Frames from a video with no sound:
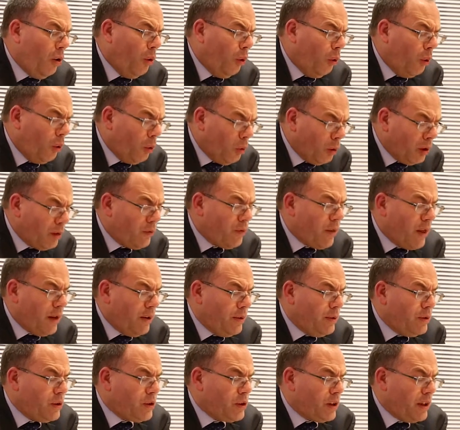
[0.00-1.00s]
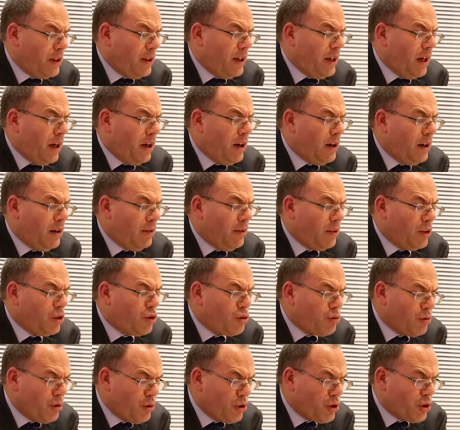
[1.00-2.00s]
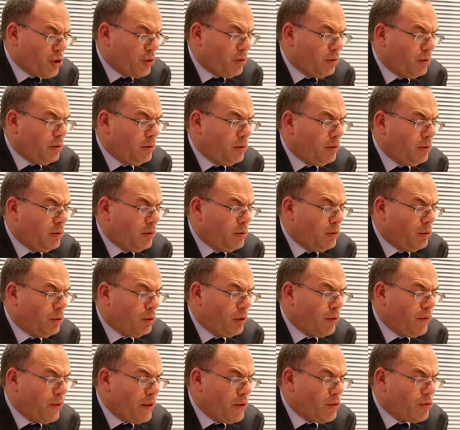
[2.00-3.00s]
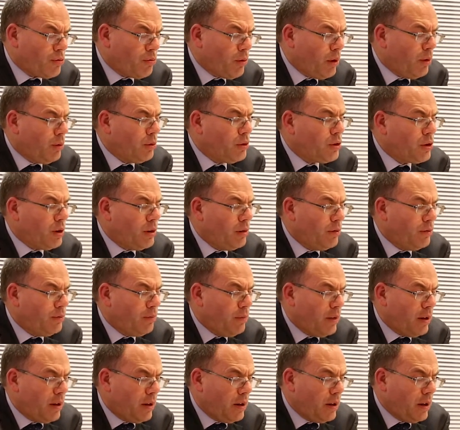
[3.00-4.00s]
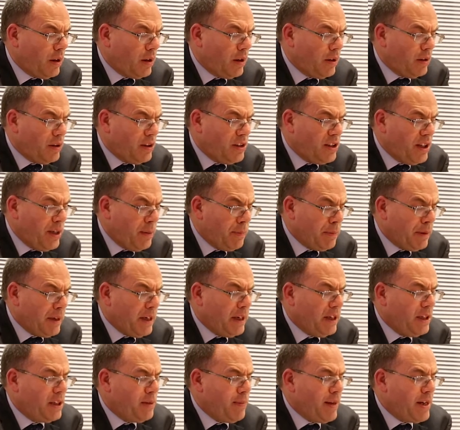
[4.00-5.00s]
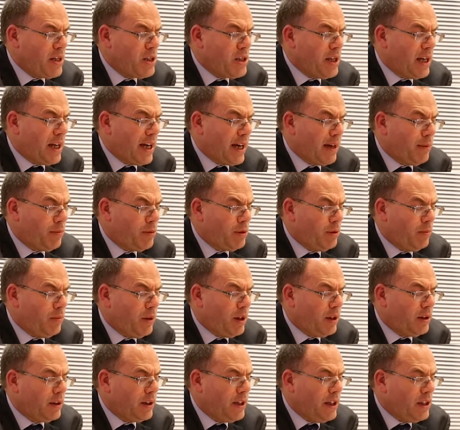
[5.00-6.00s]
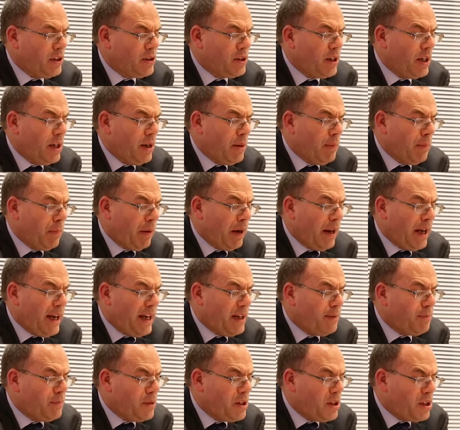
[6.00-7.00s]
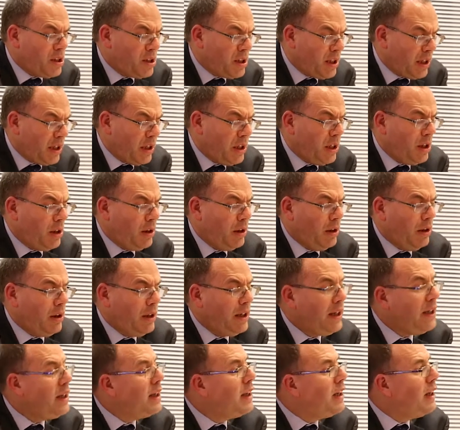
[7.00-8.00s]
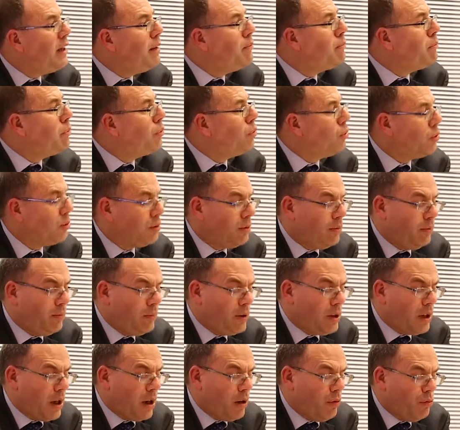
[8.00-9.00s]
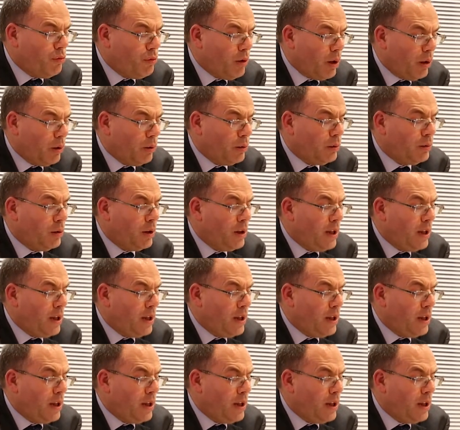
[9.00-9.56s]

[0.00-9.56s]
All of those are crucial. All of those roles of deepening domestic capital markets play a particularly important role